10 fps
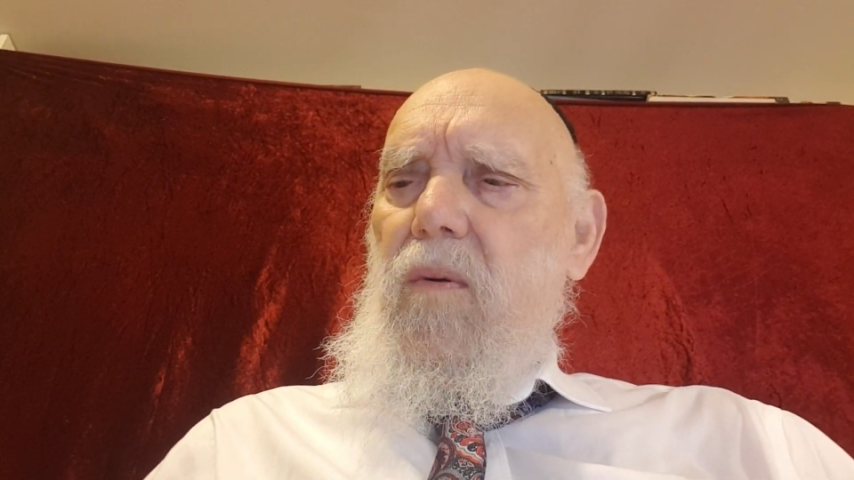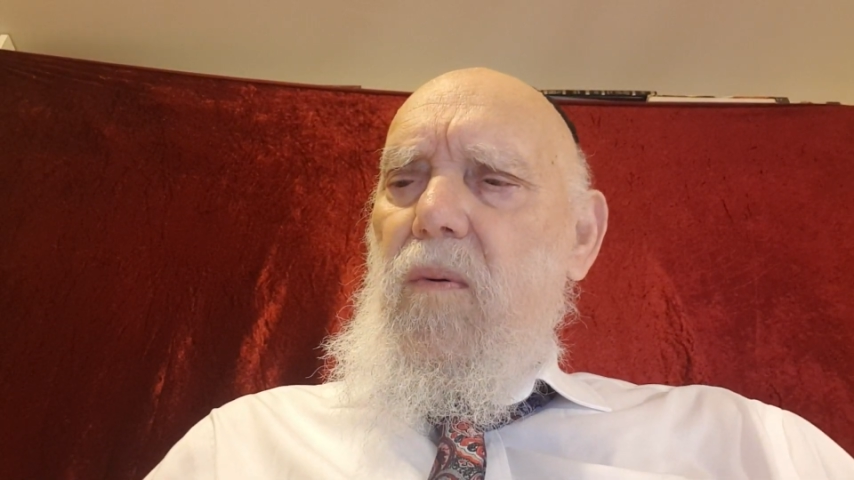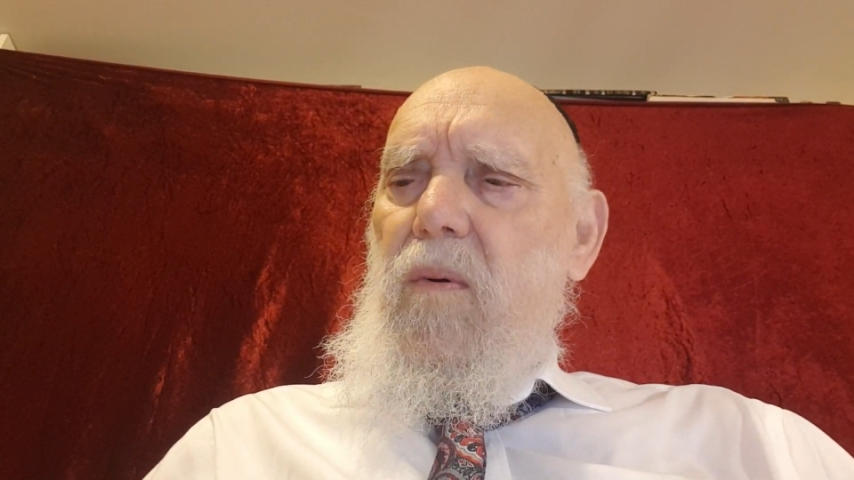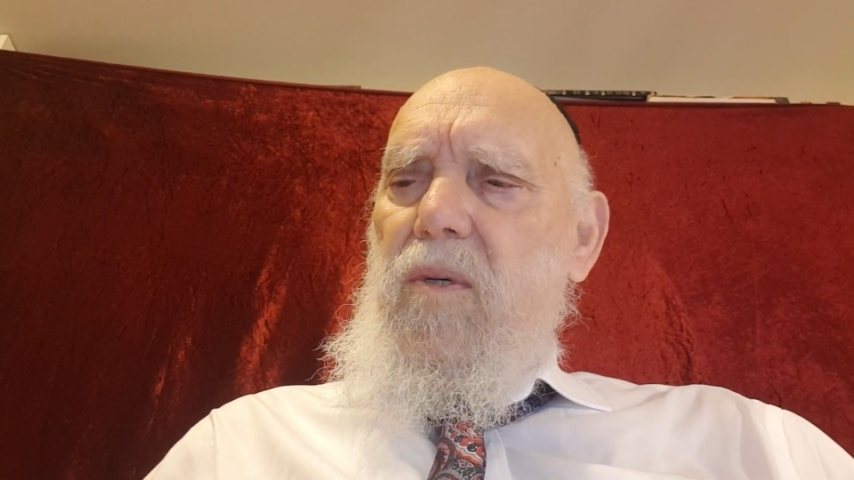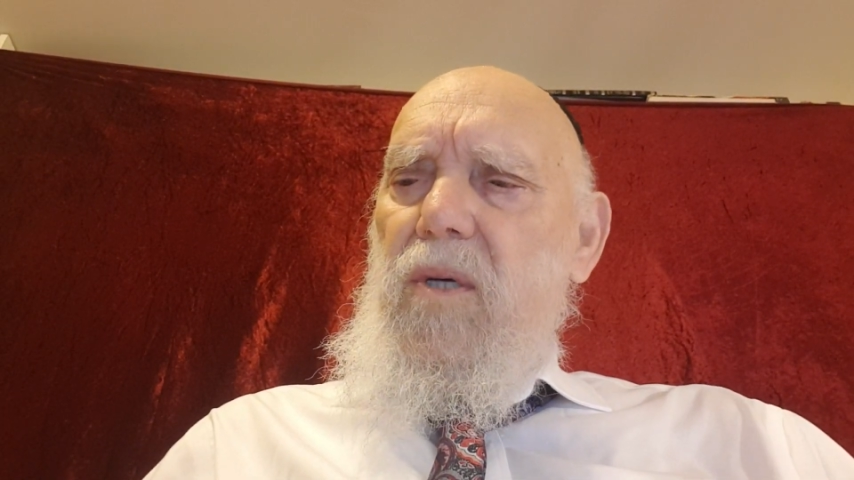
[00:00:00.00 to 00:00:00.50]

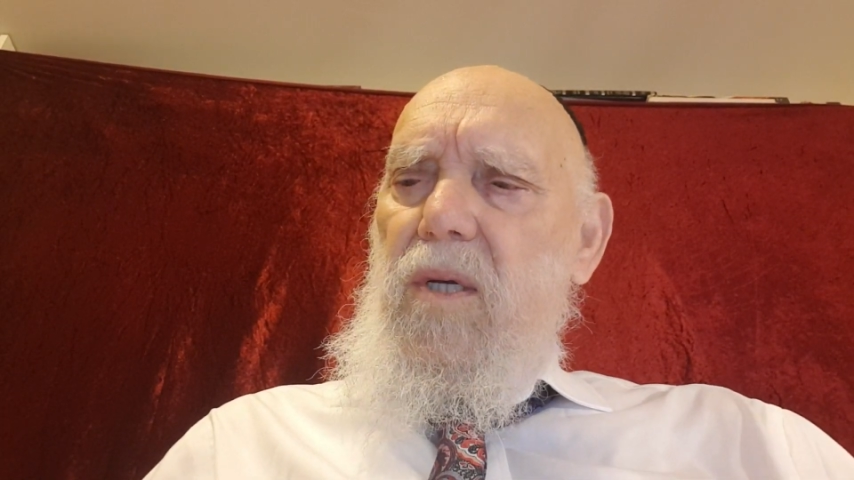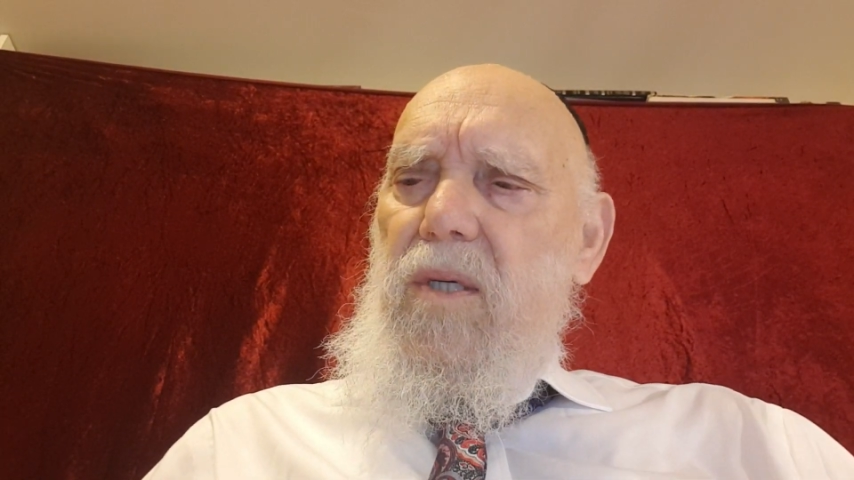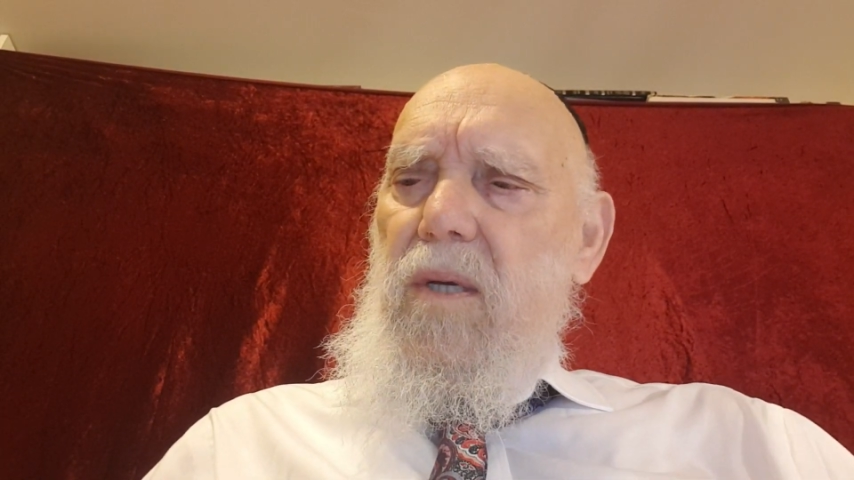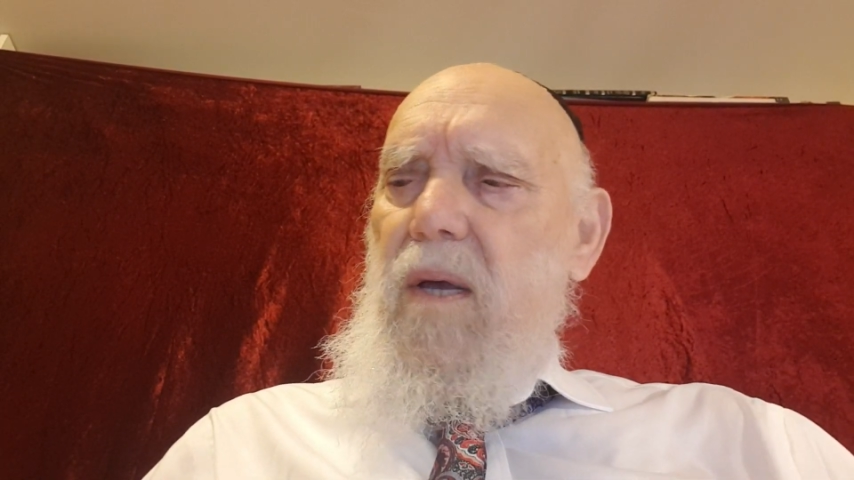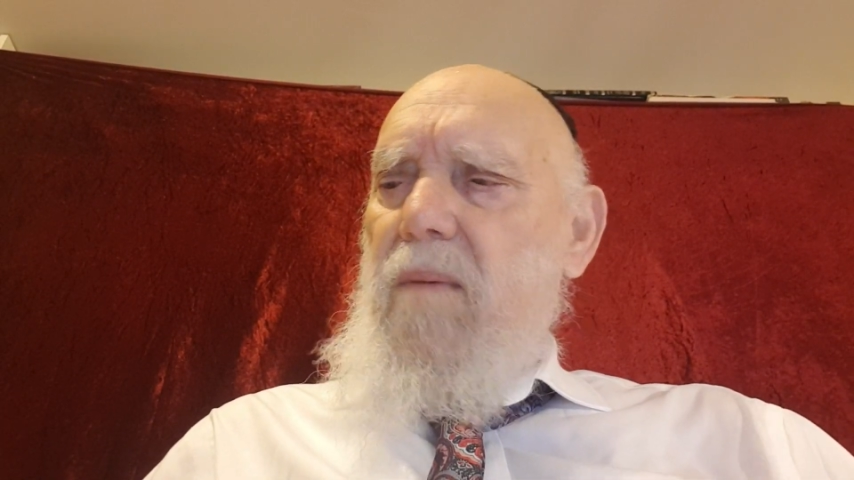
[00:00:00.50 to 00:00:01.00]
which is
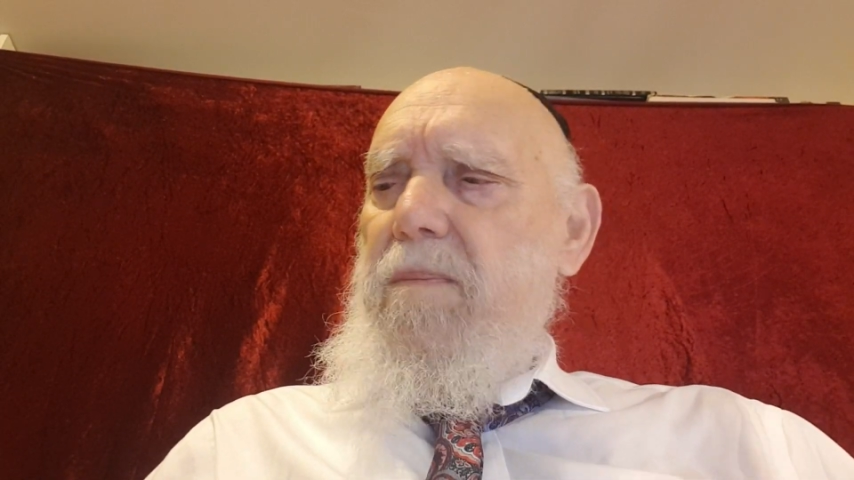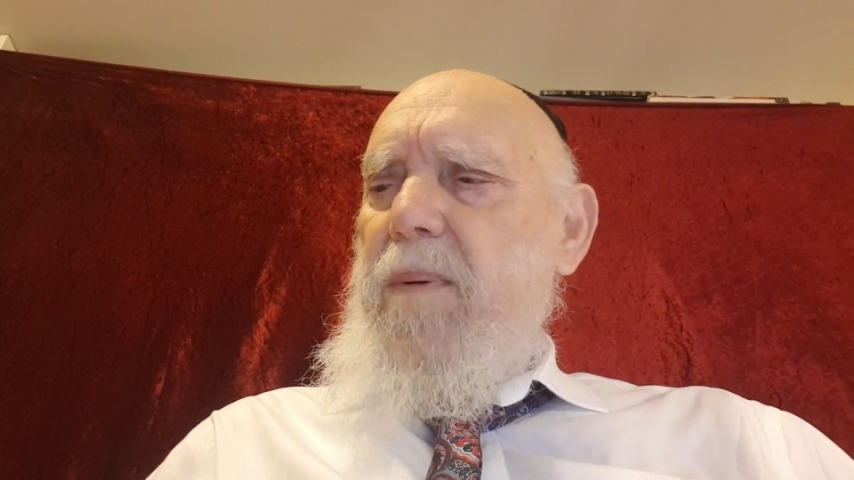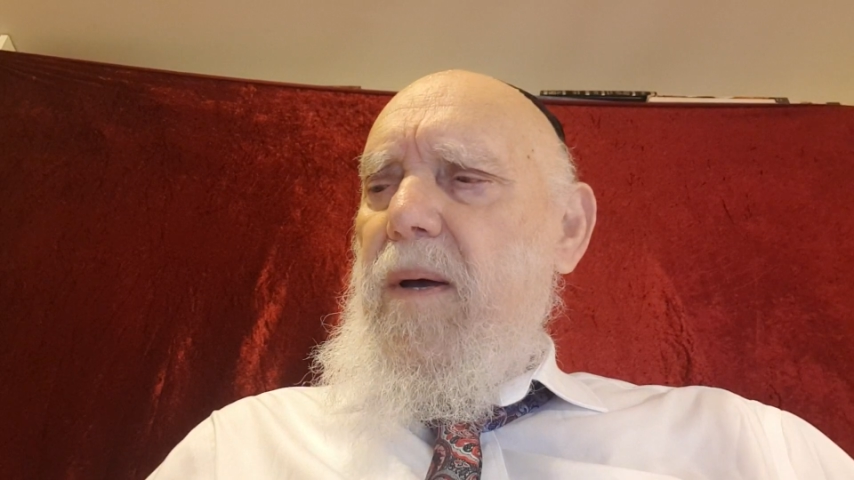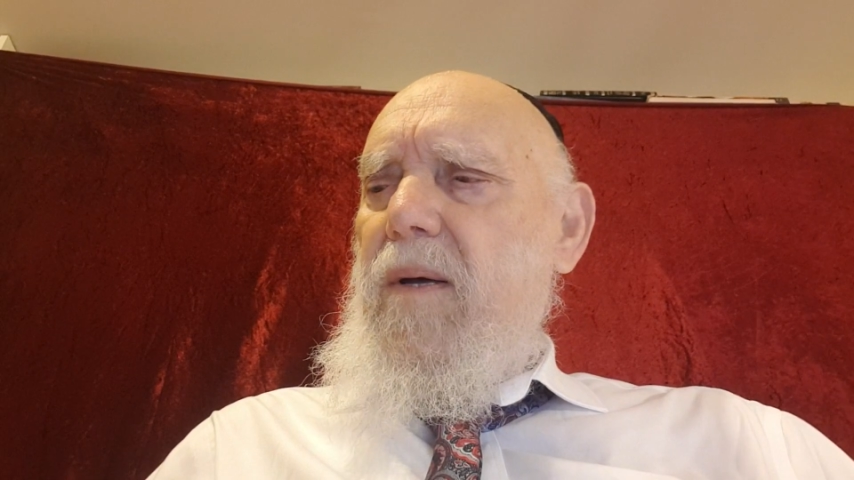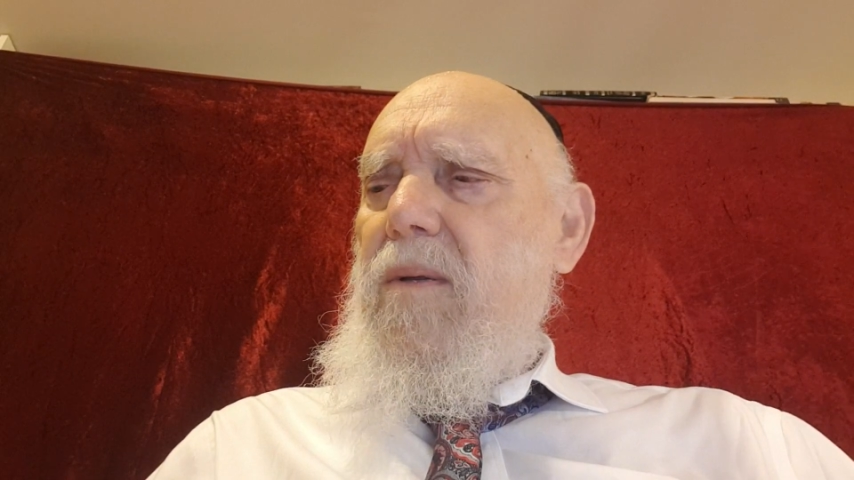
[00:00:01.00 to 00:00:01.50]
a
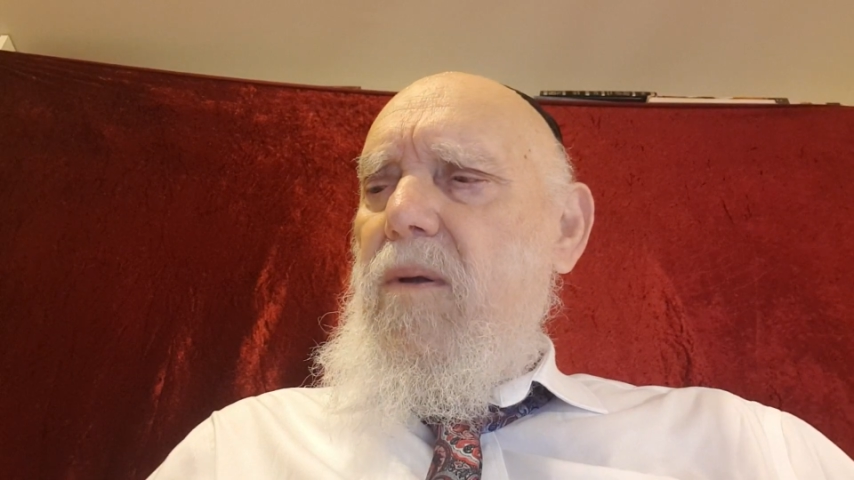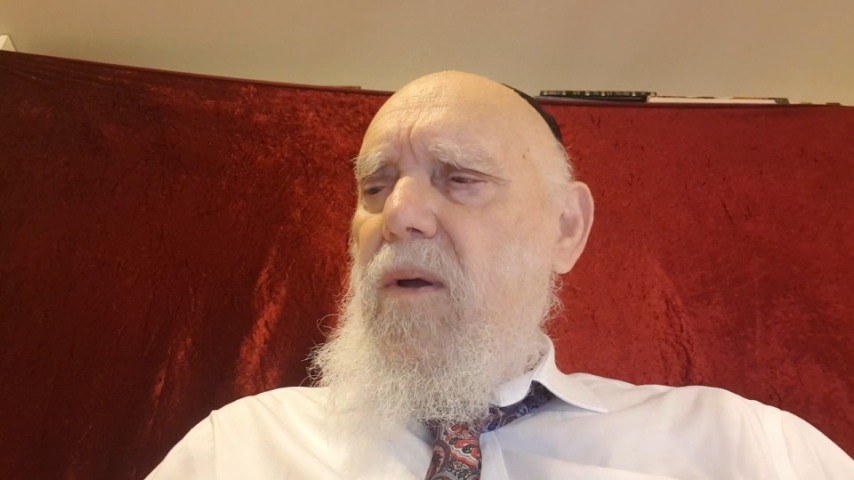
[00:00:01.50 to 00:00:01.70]
part